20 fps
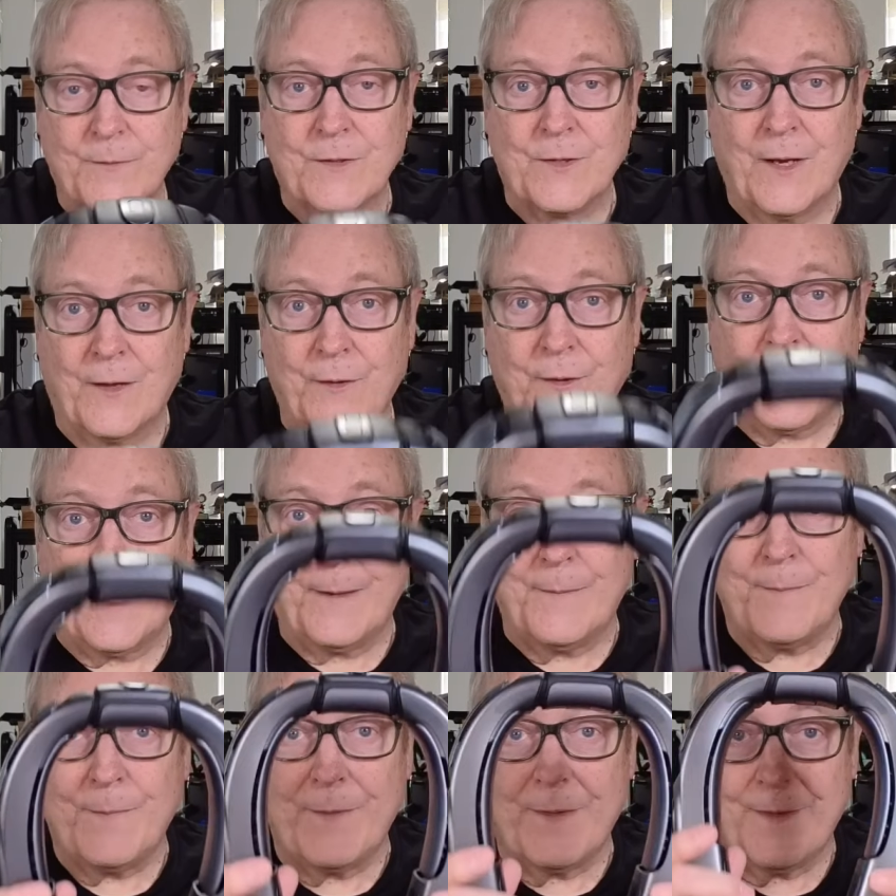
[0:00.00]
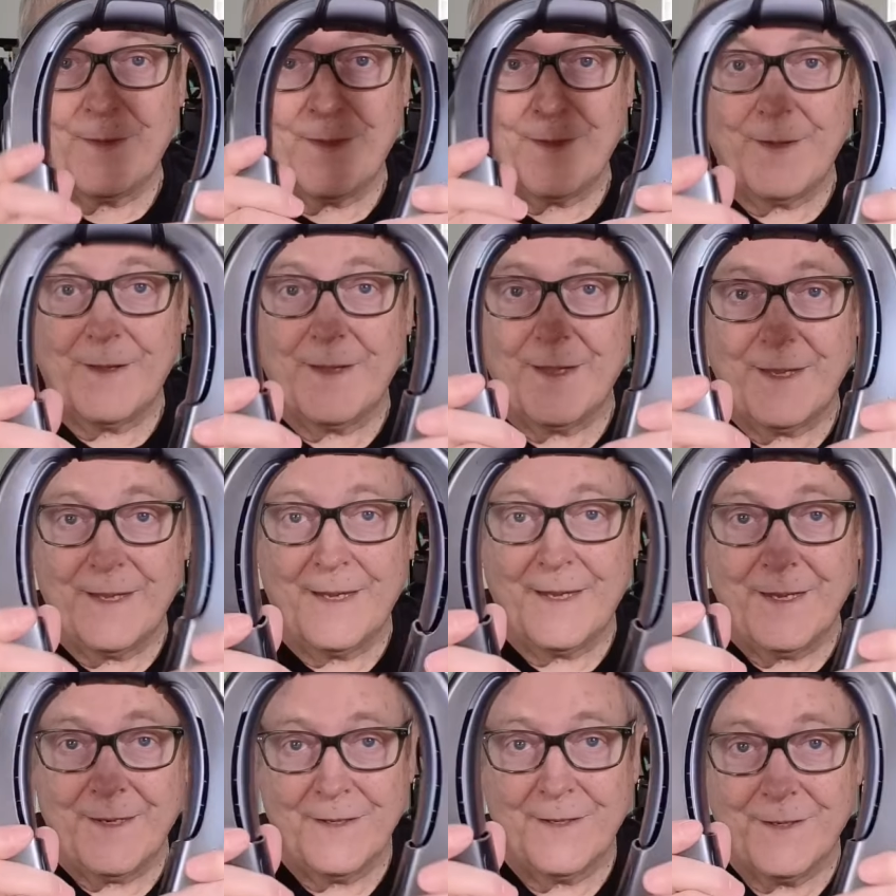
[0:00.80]
So I thought,
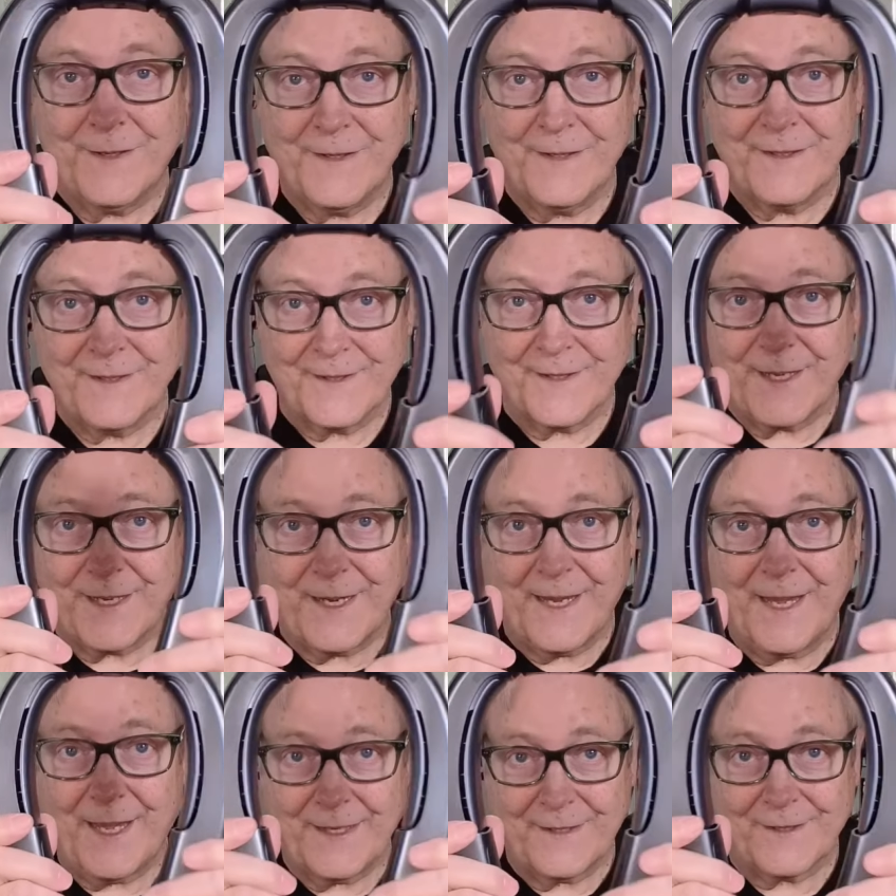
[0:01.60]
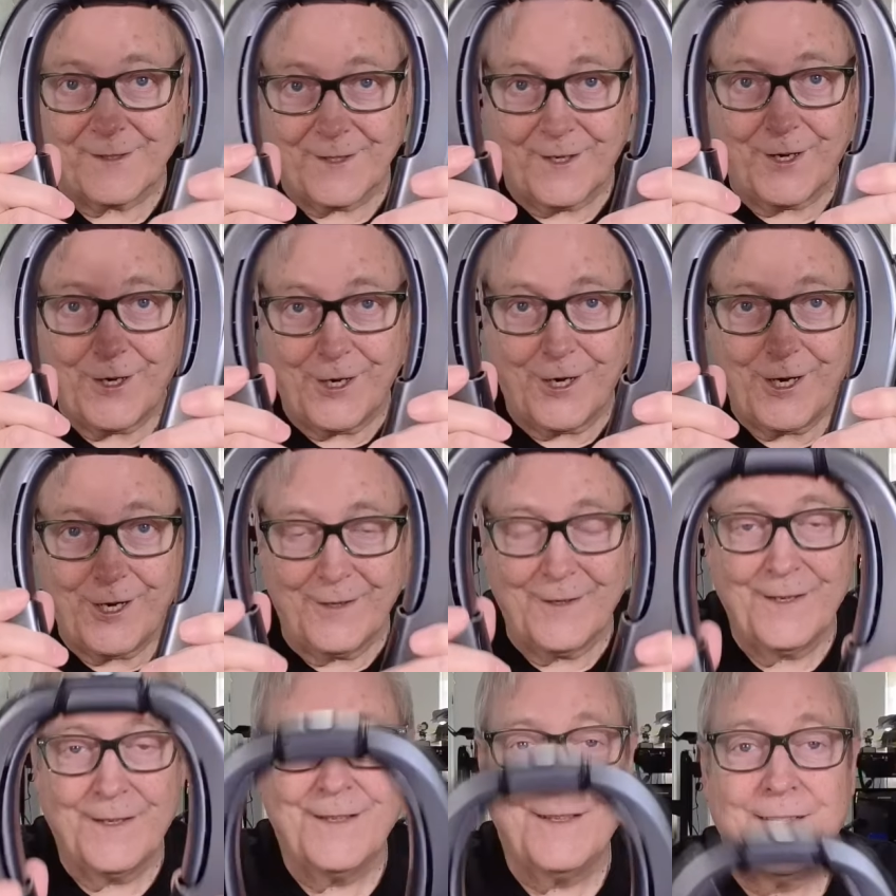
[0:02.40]
here's the
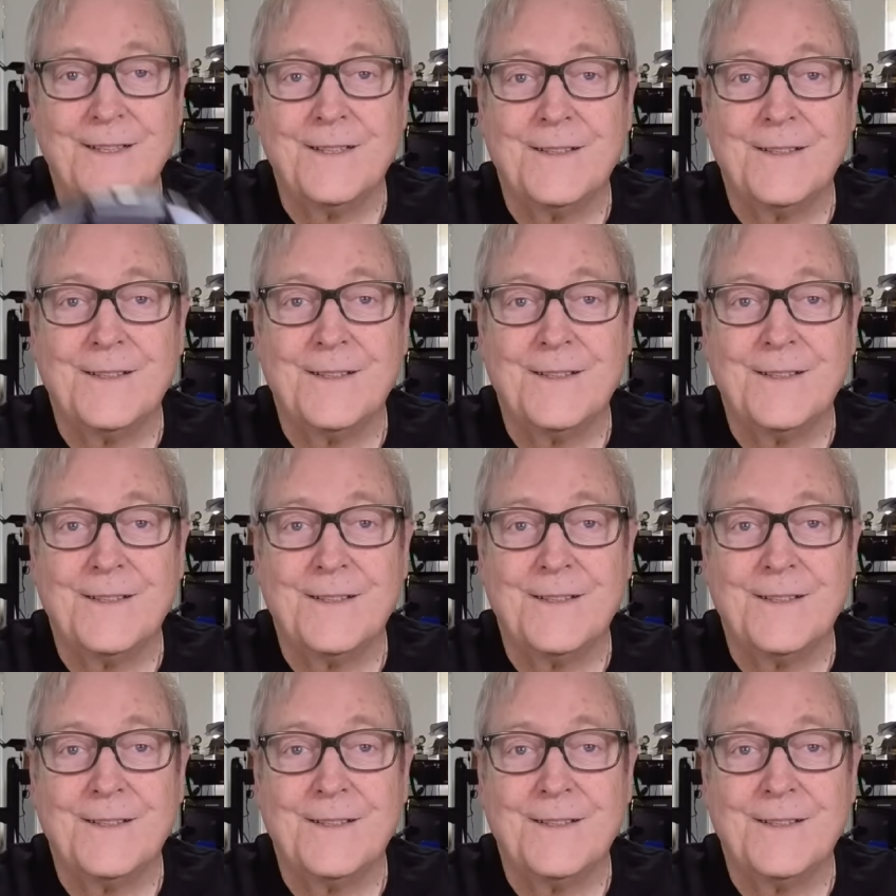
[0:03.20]
answer.